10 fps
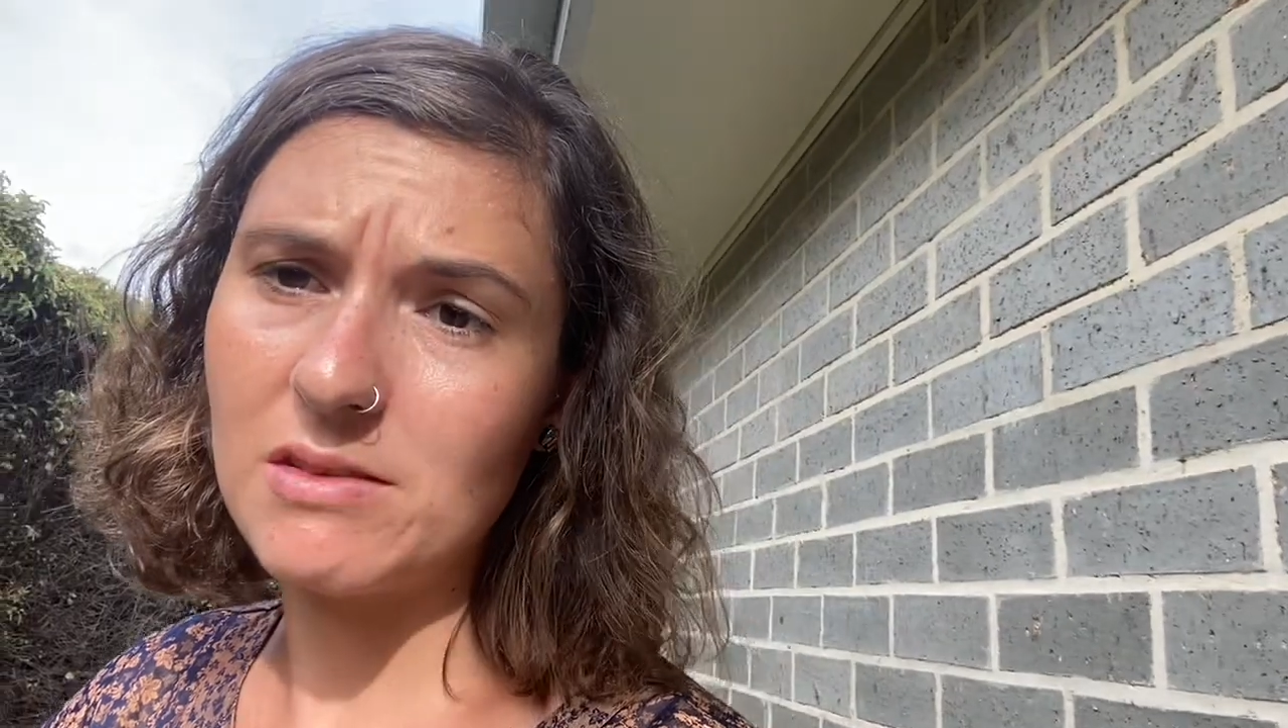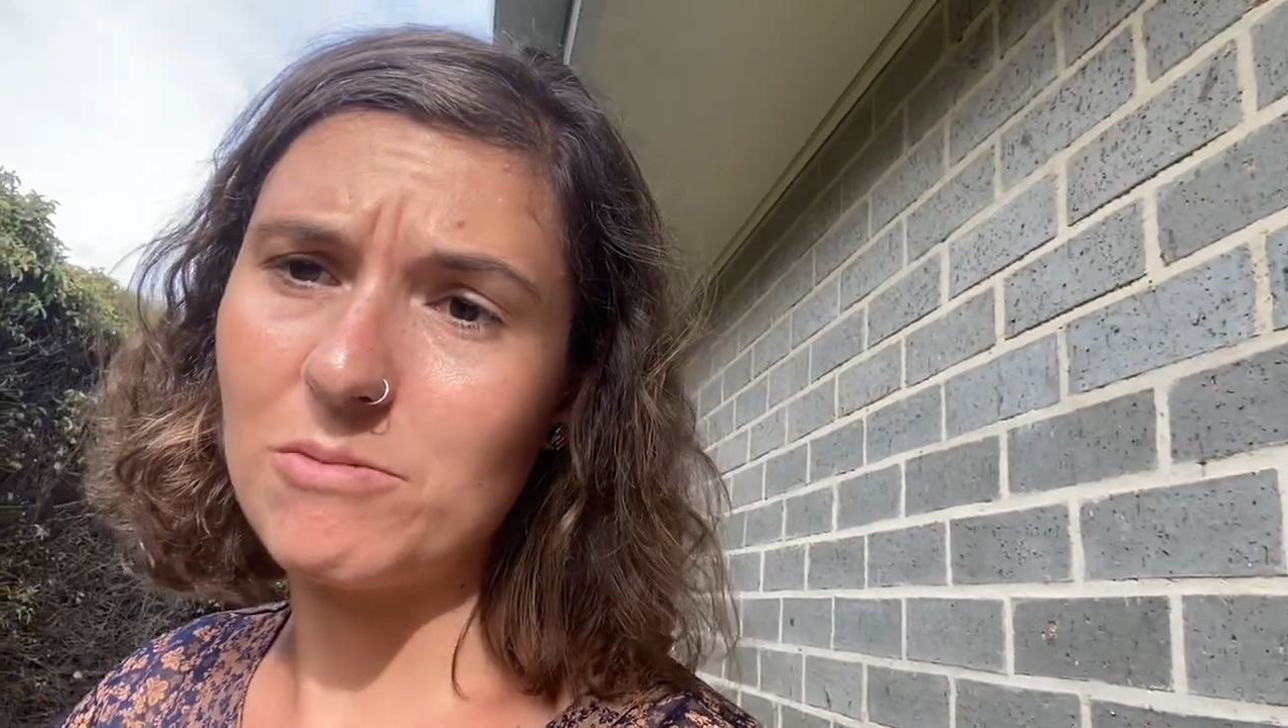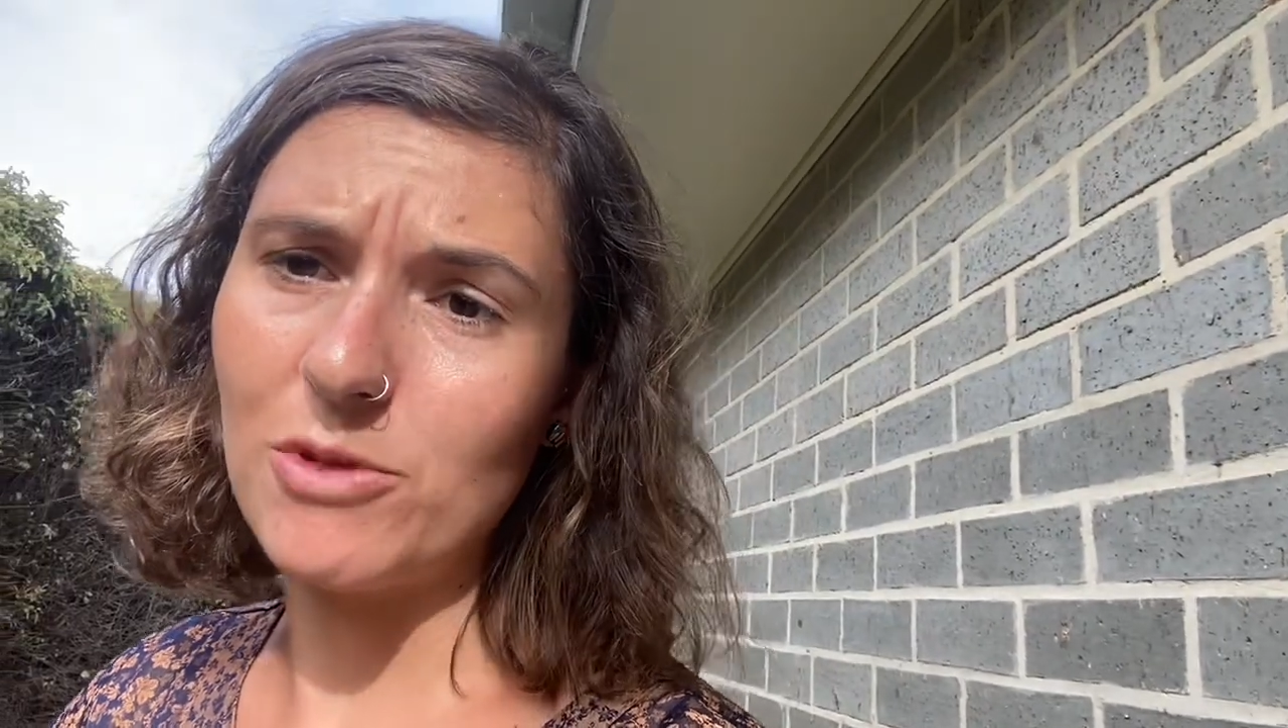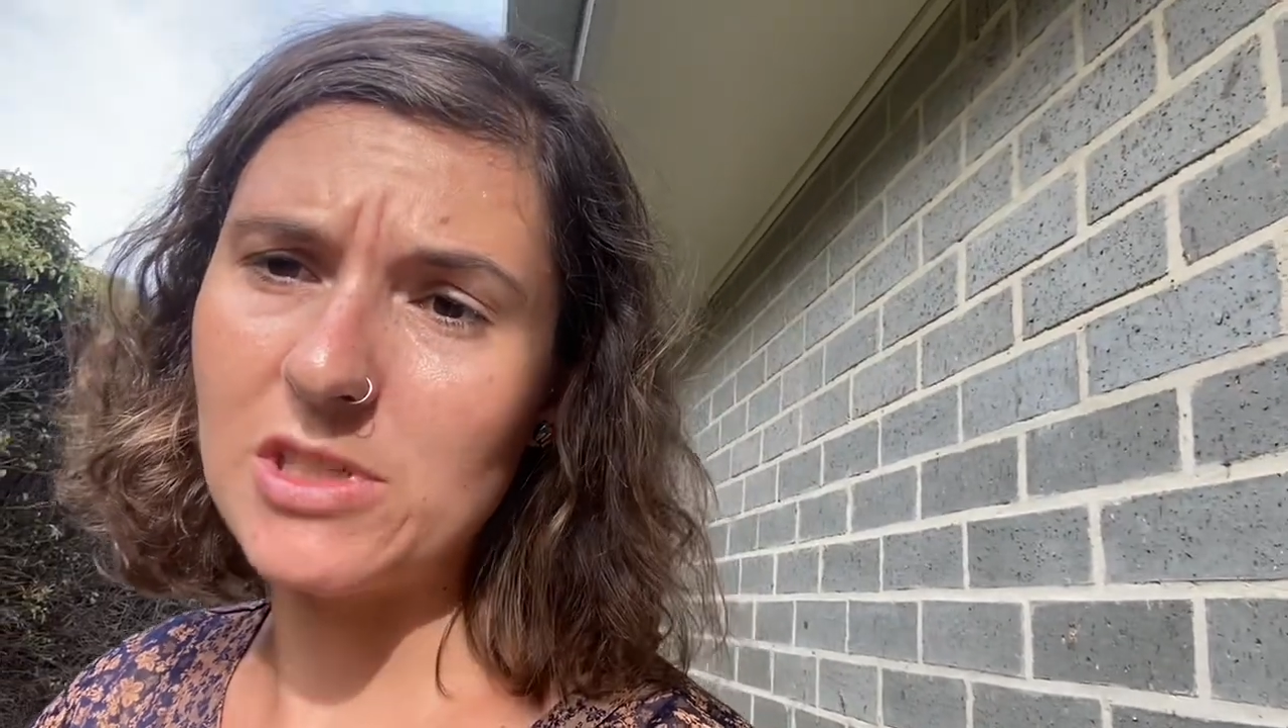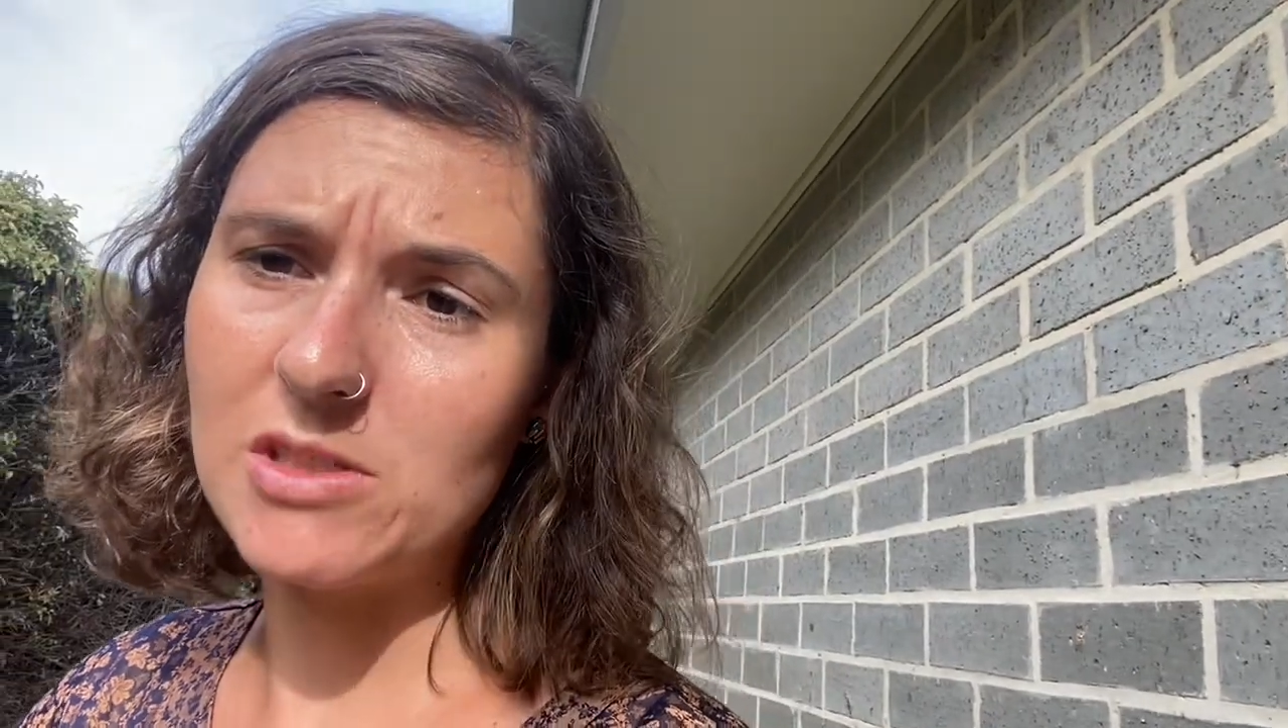
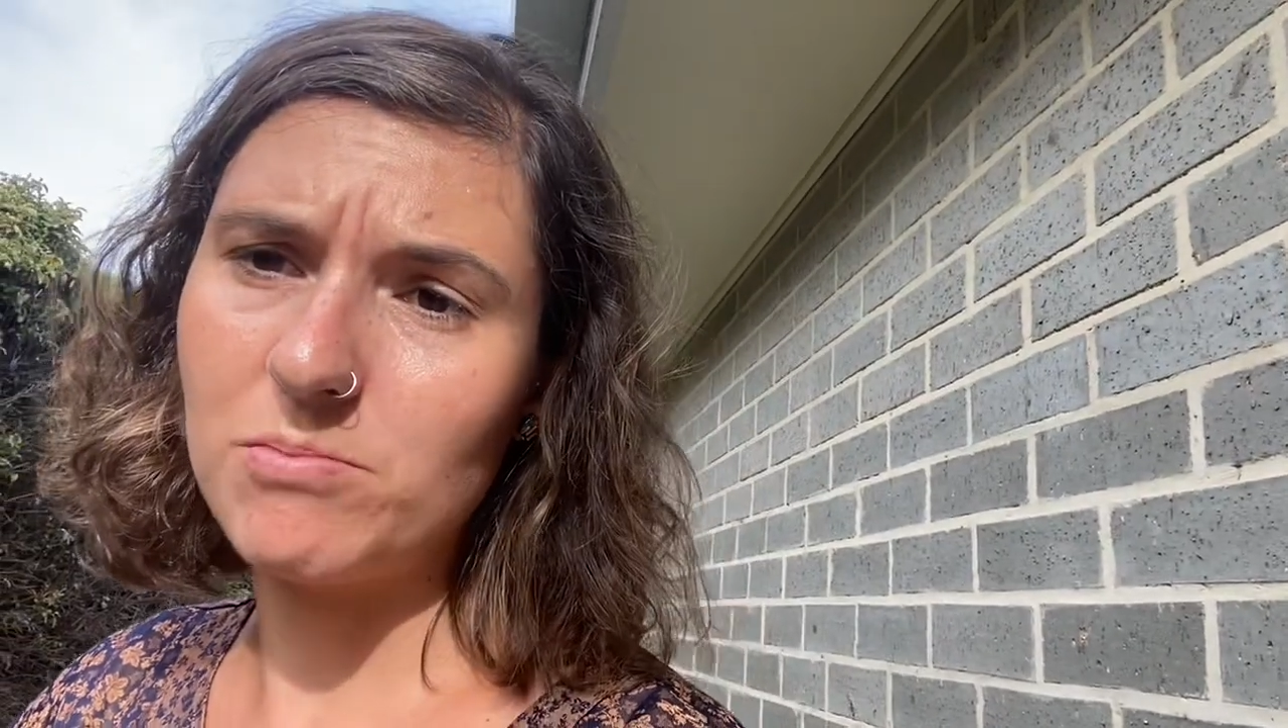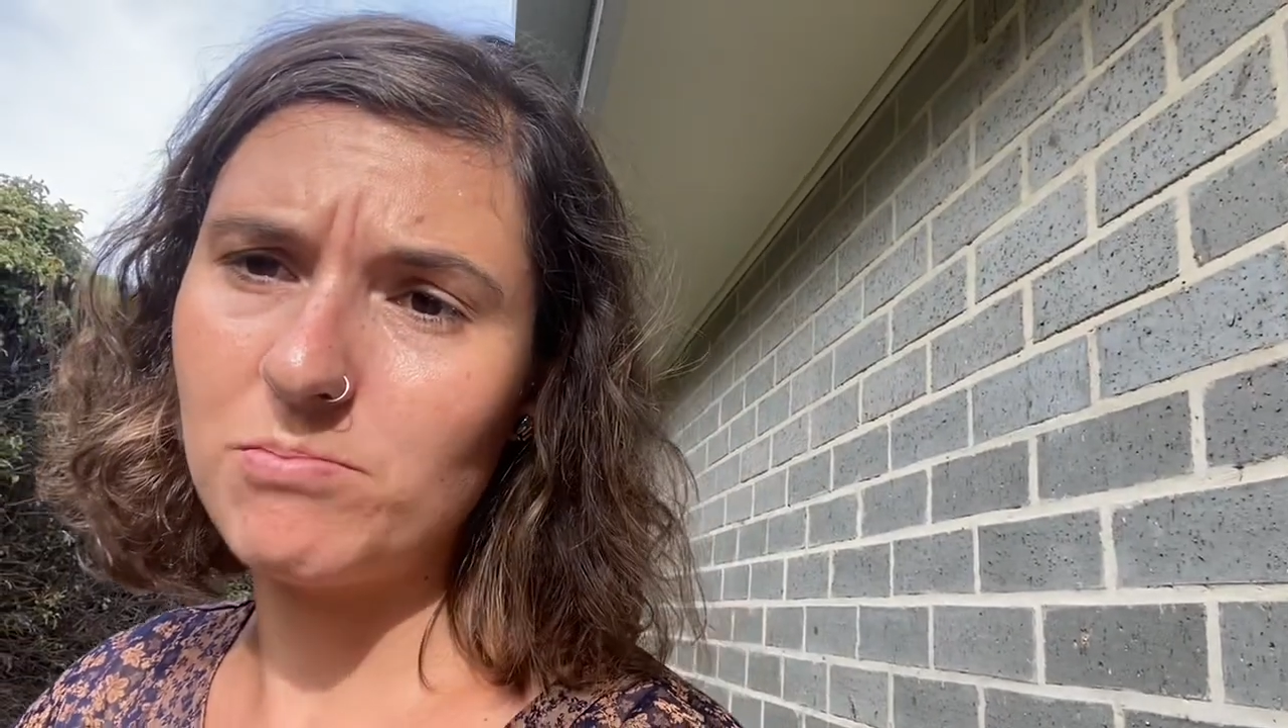Britain's